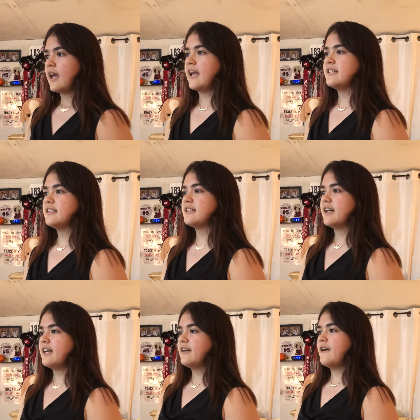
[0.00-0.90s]
A
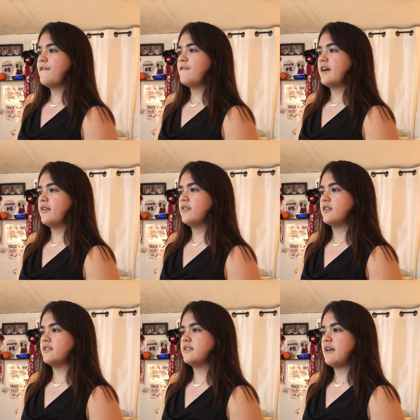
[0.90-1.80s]
design I found
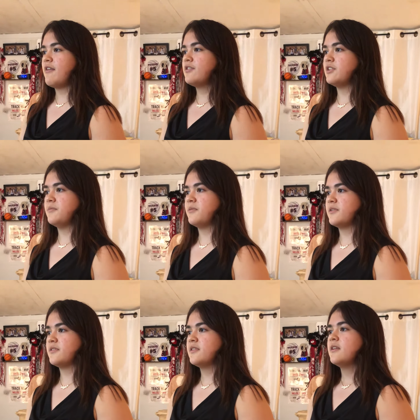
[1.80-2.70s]
on Sarah
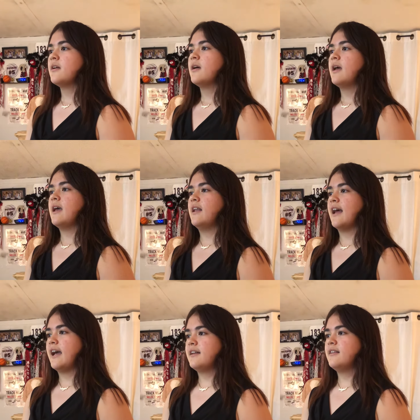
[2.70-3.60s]
Schieber's and
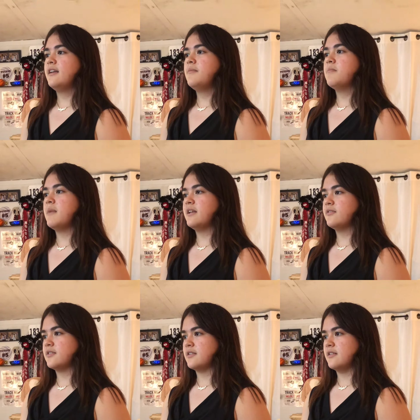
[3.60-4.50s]
Hadley
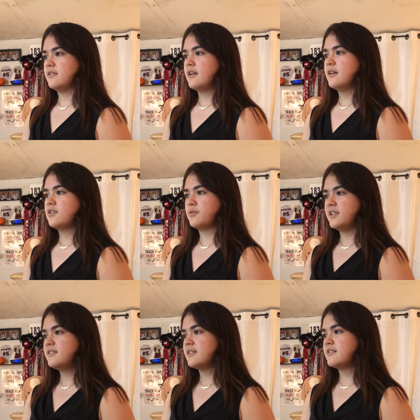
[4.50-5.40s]
Mendelssohn's
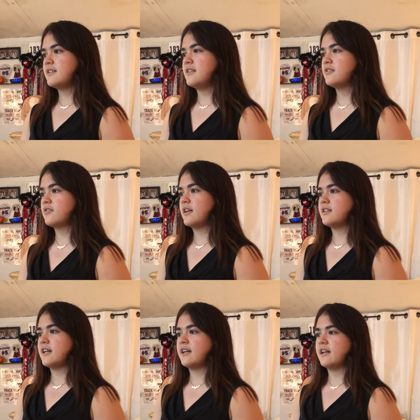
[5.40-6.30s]
26 Easter egg
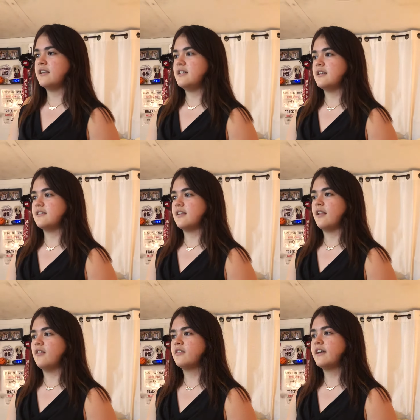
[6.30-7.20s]
dyeing ideas that
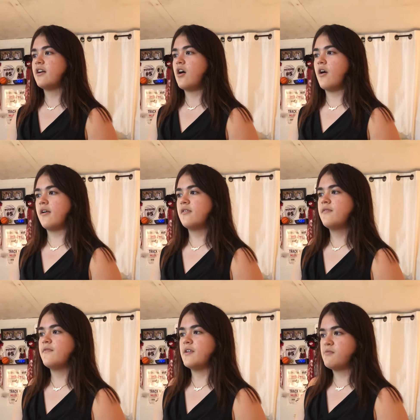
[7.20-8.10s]
look like art,
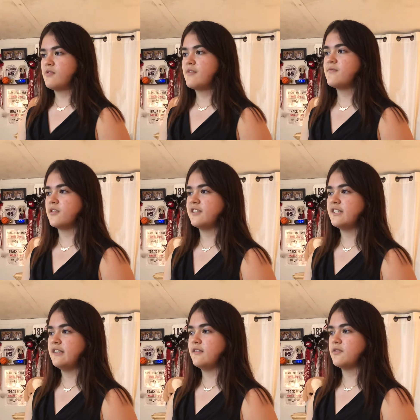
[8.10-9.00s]
February
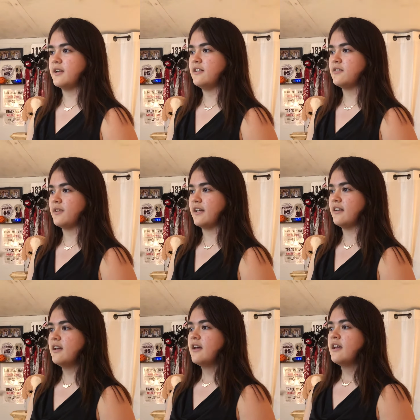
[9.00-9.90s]
14, 2020.
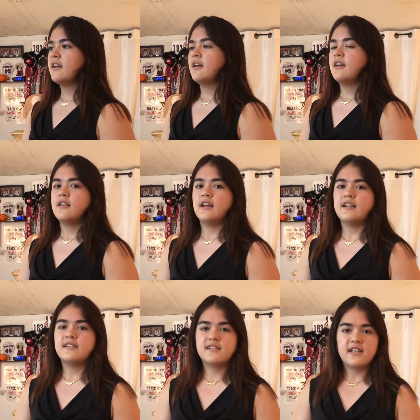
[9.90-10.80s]
A
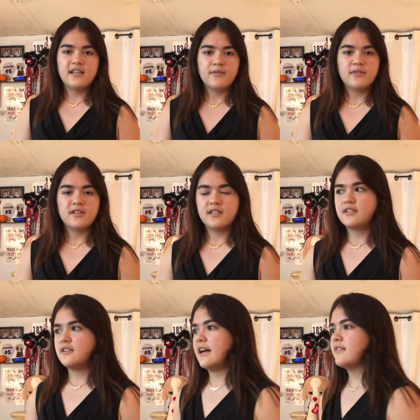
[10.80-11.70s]
design that really
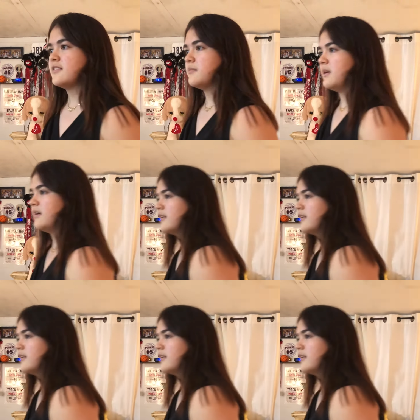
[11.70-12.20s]
stood out to me